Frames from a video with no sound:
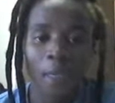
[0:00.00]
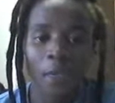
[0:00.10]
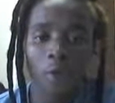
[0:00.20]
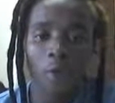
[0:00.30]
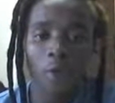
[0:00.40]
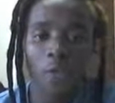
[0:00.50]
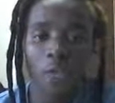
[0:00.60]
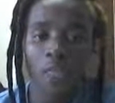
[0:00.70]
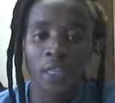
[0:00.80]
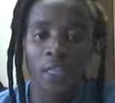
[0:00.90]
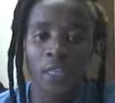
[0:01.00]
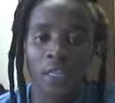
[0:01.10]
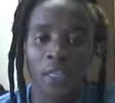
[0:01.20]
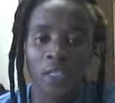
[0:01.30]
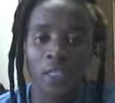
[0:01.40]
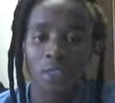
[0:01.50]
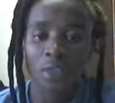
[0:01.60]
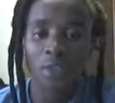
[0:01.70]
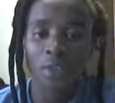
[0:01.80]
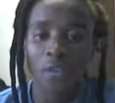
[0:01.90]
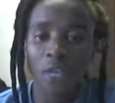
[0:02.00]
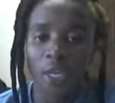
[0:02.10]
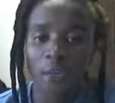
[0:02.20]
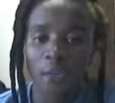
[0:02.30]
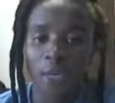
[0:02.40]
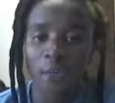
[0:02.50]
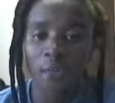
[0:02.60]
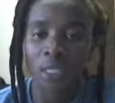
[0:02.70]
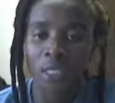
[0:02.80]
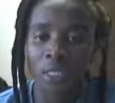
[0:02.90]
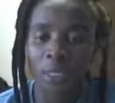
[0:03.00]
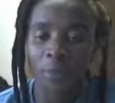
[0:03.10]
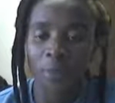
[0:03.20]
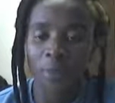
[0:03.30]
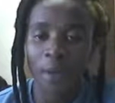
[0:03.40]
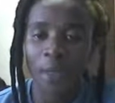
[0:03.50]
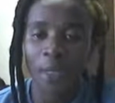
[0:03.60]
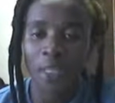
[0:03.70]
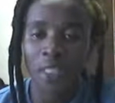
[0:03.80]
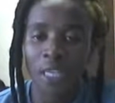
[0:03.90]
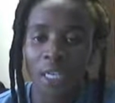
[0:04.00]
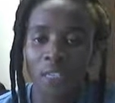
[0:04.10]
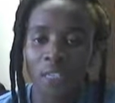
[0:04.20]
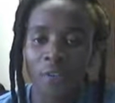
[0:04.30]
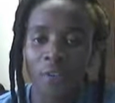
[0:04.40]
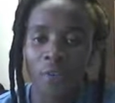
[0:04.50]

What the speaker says: a cook in the South African parliament, stabbed Prime Minister H.F.